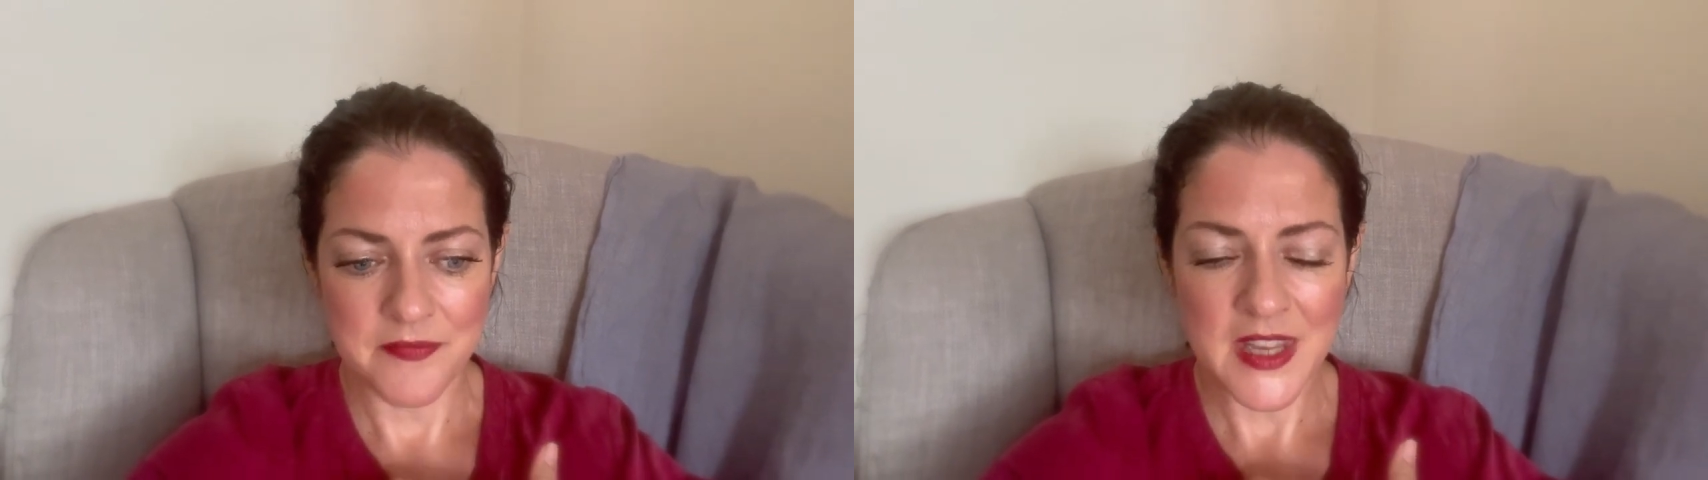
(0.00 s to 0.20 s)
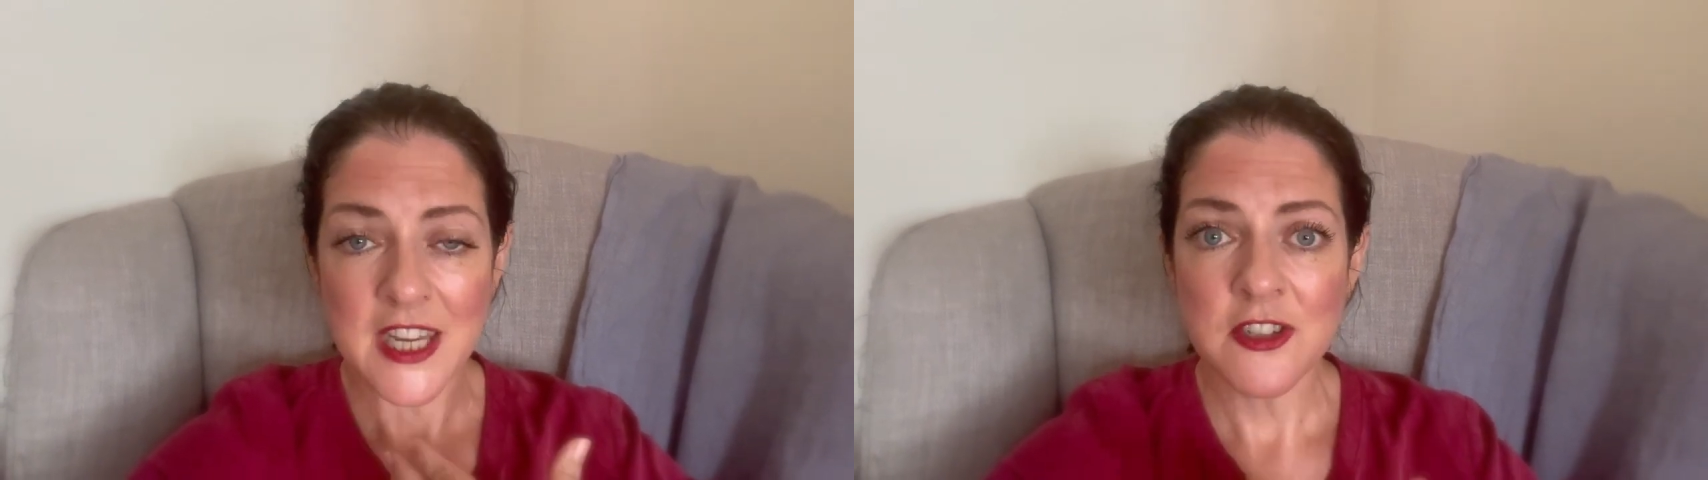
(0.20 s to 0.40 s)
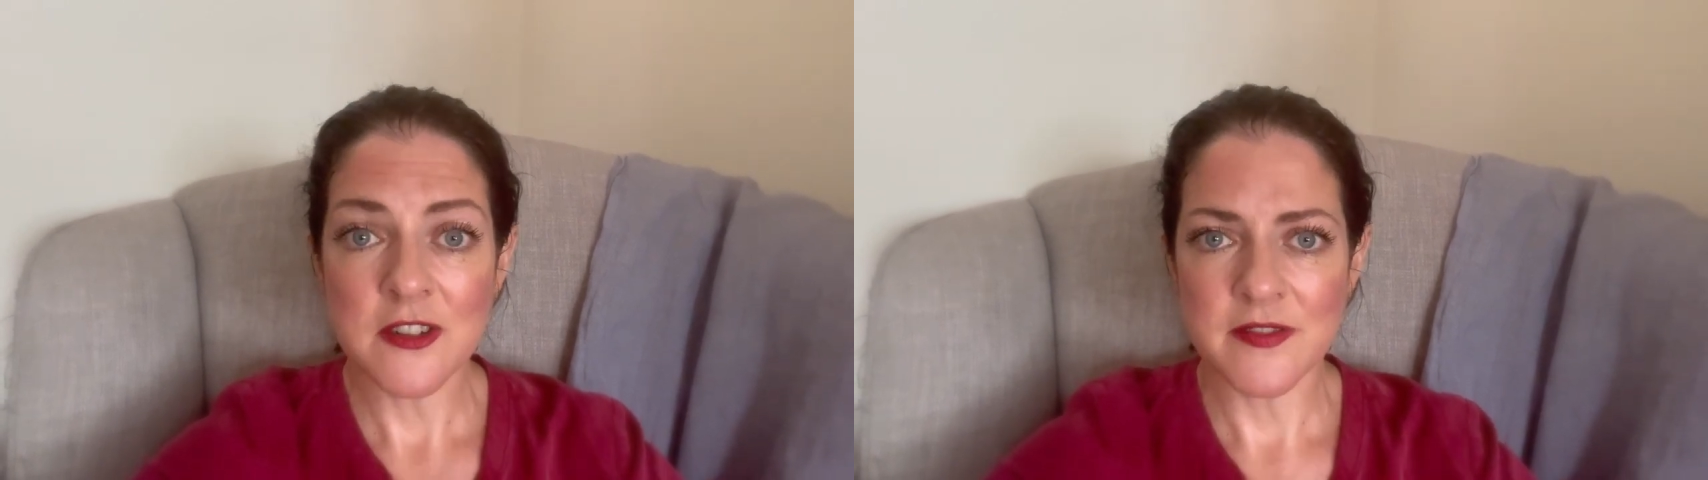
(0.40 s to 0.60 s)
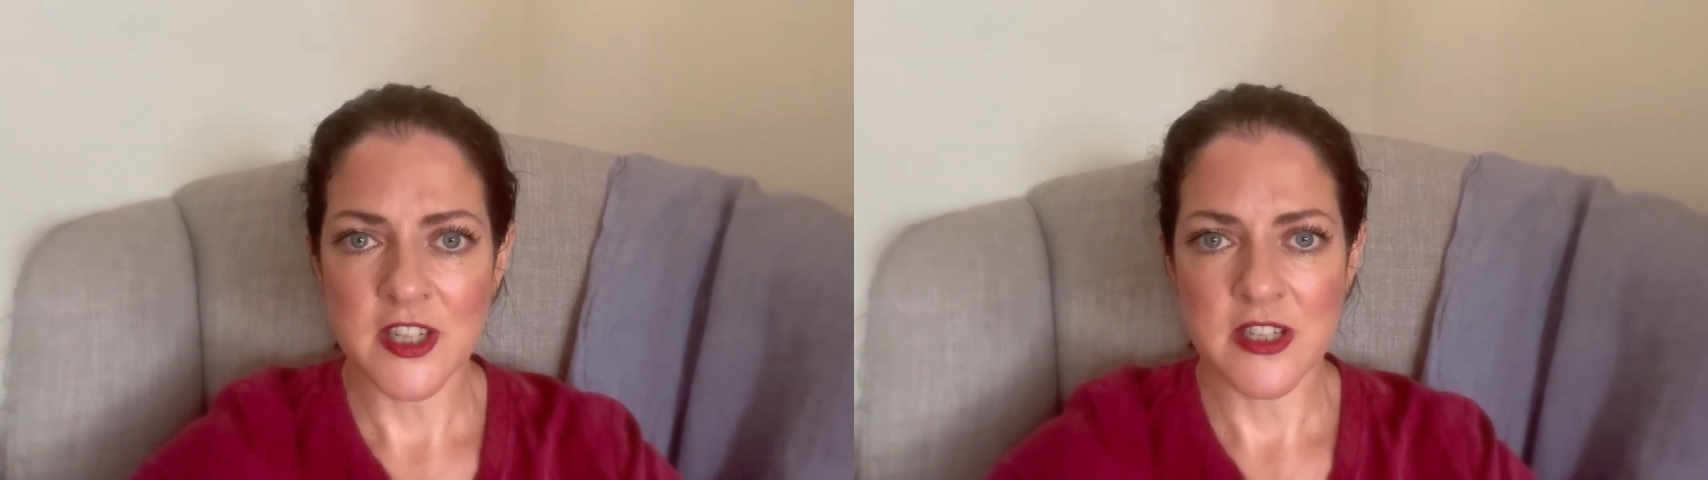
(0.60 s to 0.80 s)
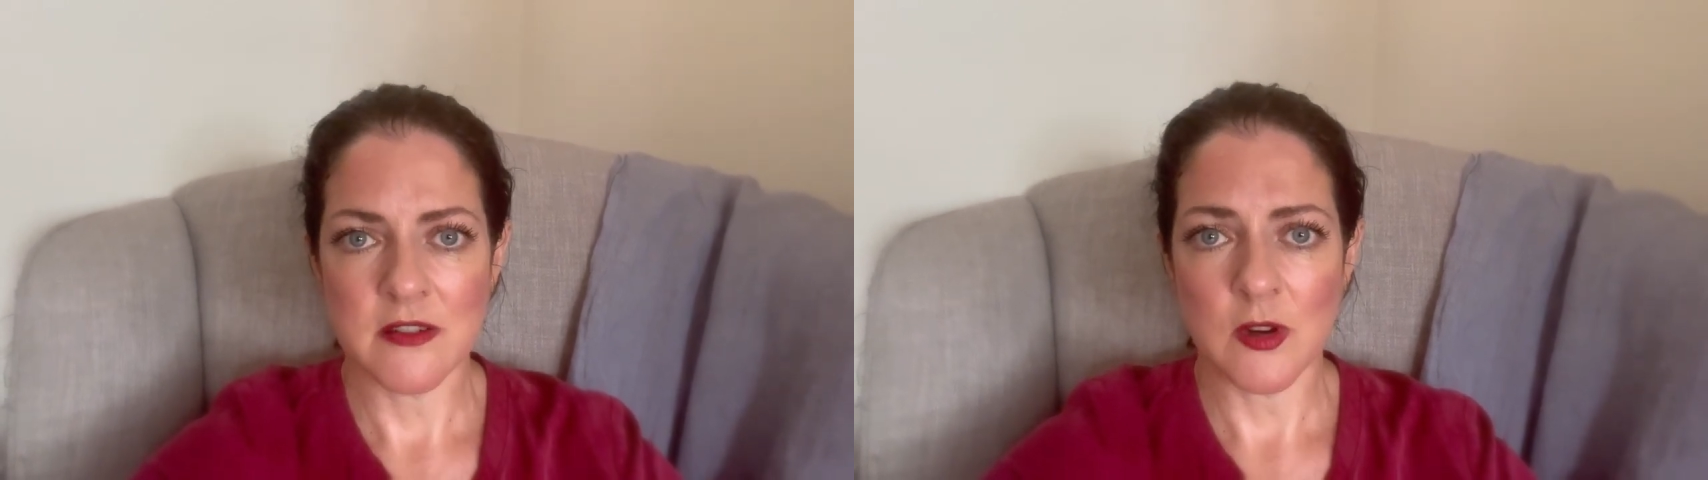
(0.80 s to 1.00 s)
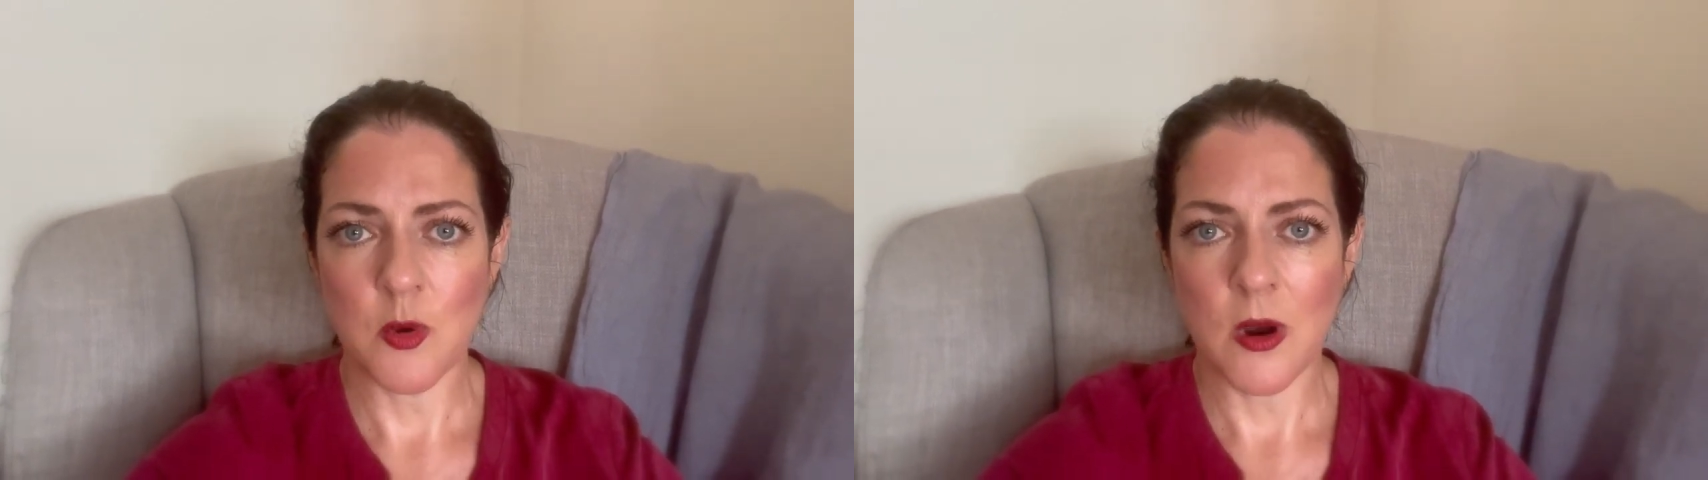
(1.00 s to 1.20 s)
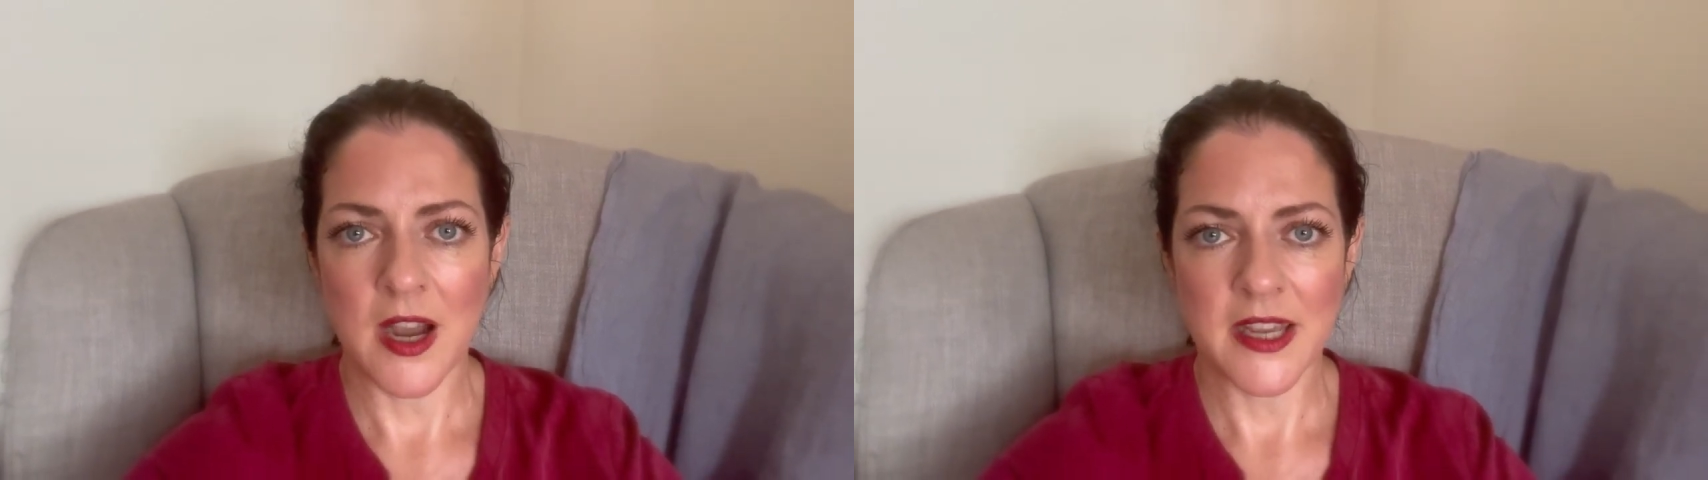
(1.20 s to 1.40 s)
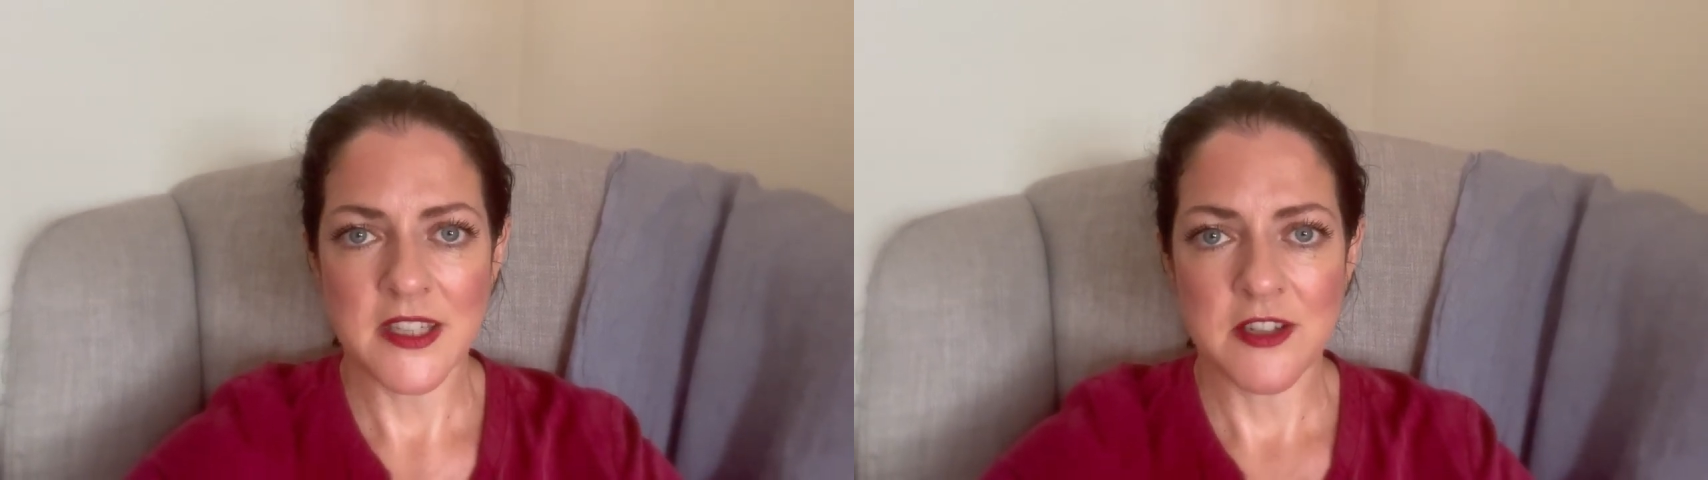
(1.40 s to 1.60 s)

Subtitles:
introversion required